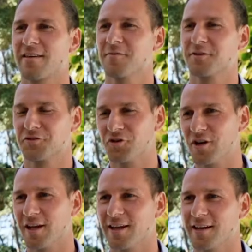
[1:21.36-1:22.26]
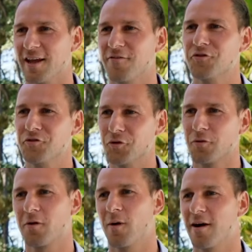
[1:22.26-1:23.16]
so much for tuning in. If you do
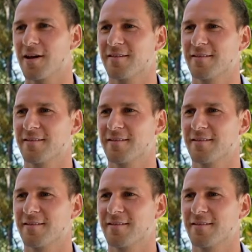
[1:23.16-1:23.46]
require any